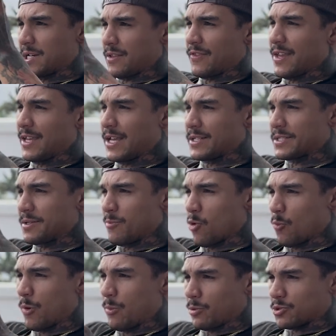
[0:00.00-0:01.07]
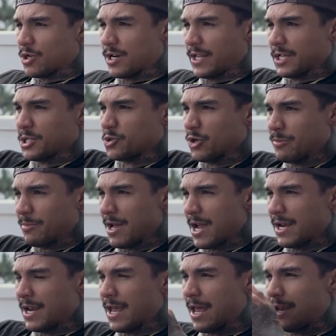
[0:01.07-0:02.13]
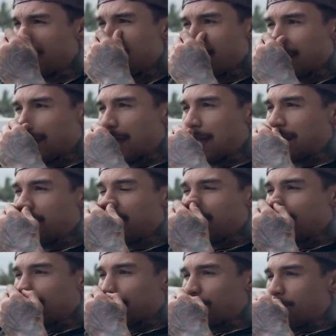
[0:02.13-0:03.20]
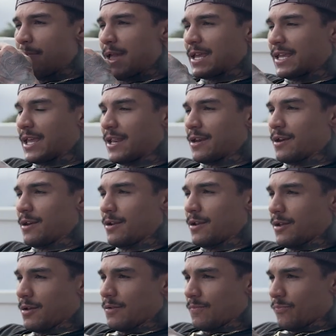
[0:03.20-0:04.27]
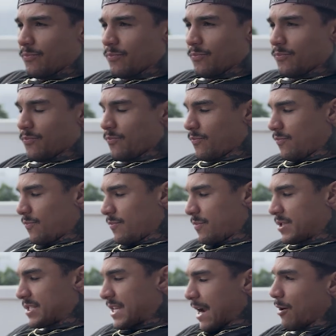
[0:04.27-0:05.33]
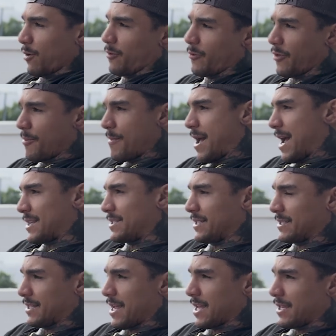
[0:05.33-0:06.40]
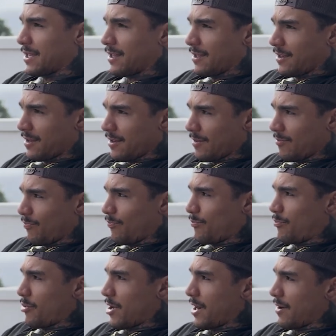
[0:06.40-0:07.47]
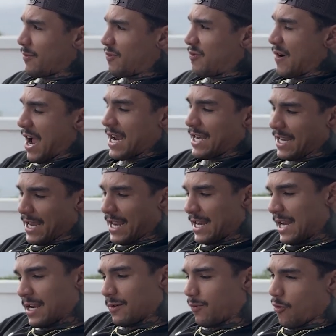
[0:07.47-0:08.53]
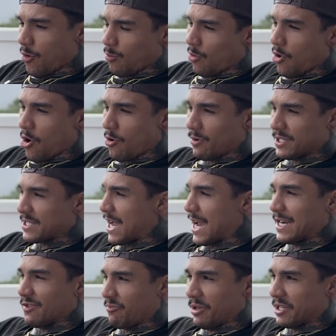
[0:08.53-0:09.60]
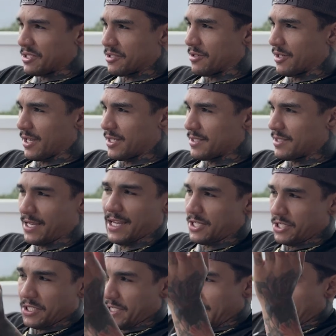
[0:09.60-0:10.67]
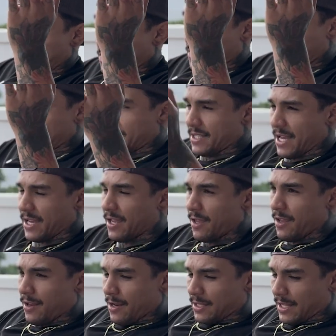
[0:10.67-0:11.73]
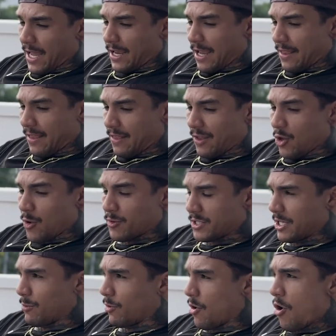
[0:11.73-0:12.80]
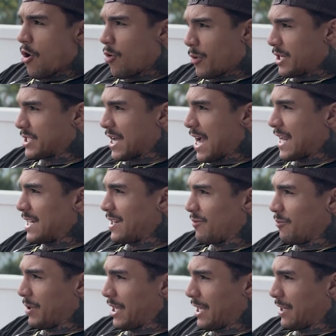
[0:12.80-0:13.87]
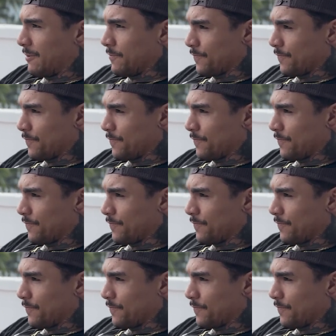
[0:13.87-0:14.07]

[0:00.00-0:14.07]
a thing gets, the more people try to like streamline it and make it sterile for the masses. Like, but fighting in any form will always kind of be a circus. Like it just is. Like the UFC will always kind of be.